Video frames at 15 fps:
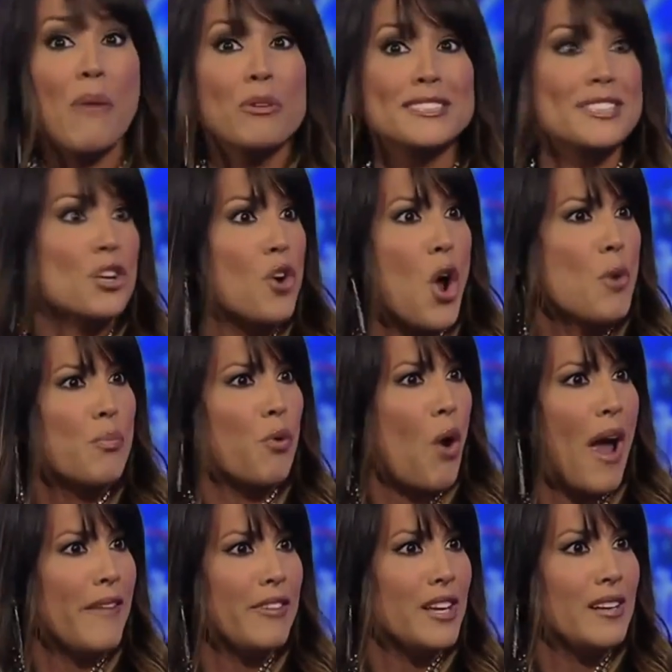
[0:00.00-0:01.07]
That was their own
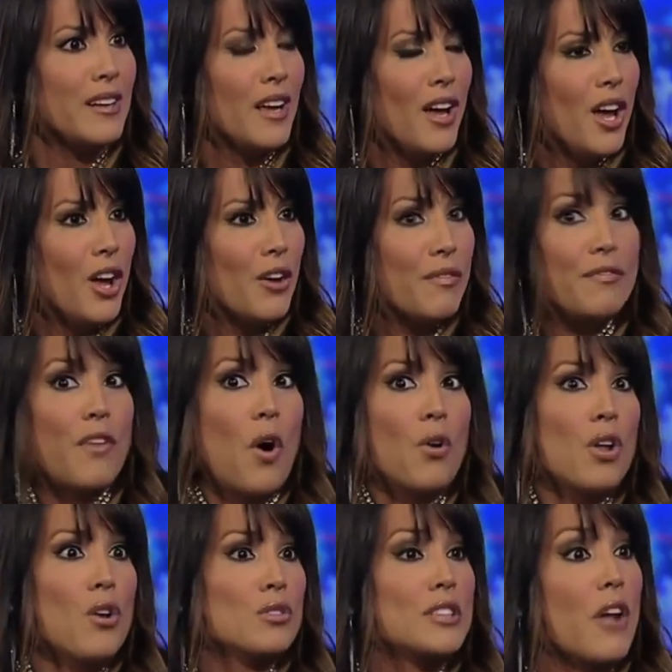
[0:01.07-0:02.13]
private
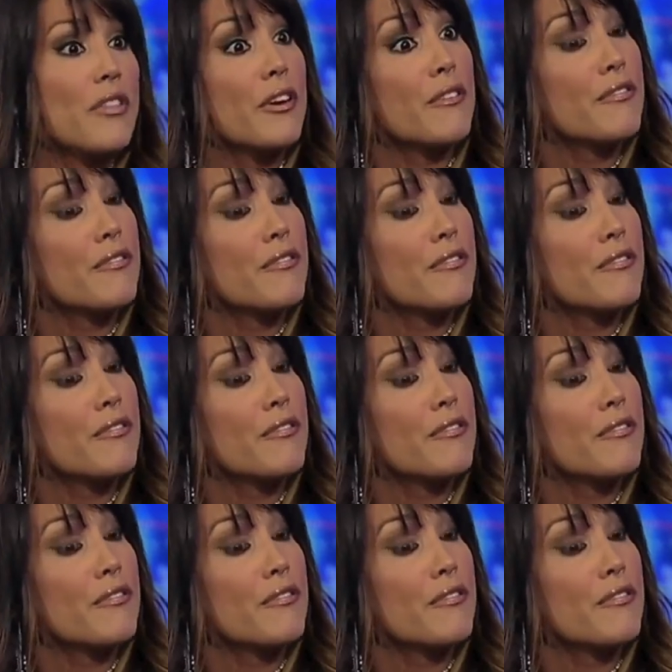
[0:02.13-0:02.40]
photos on their phone.